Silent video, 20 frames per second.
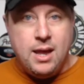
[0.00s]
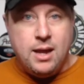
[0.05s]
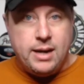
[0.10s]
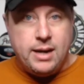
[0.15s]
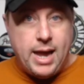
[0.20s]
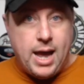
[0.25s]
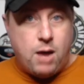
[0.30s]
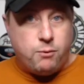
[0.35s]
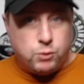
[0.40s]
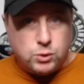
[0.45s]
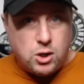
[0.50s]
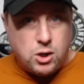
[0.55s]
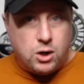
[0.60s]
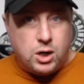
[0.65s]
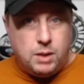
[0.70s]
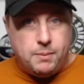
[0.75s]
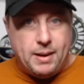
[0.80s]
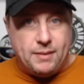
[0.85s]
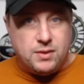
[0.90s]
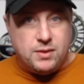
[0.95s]
Now, if we're
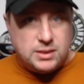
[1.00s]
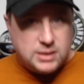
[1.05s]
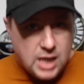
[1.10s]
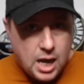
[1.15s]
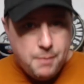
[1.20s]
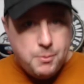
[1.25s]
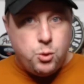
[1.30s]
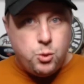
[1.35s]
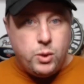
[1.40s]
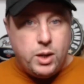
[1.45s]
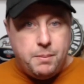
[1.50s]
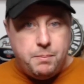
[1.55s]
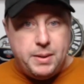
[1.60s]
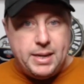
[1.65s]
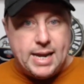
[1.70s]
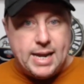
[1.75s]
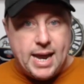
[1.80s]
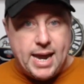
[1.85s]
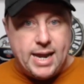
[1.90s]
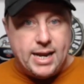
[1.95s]
talking about the
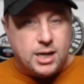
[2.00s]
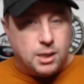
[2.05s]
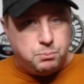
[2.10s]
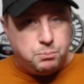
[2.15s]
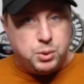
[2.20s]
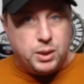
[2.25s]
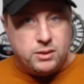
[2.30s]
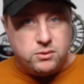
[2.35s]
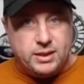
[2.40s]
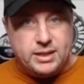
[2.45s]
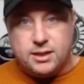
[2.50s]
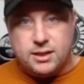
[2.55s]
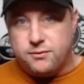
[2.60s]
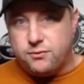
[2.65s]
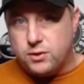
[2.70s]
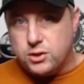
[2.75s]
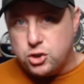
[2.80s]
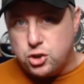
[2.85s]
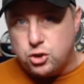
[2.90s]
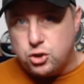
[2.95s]
WNBA, completely
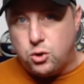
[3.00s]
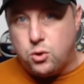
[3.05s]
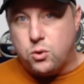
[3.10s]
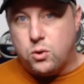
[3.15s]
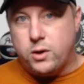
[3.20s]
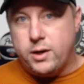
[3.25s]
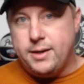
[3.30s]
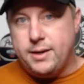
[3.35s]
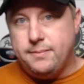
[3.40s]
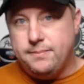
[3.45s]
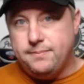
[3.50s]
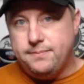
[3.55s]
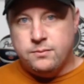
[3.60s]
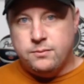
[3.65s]
different story.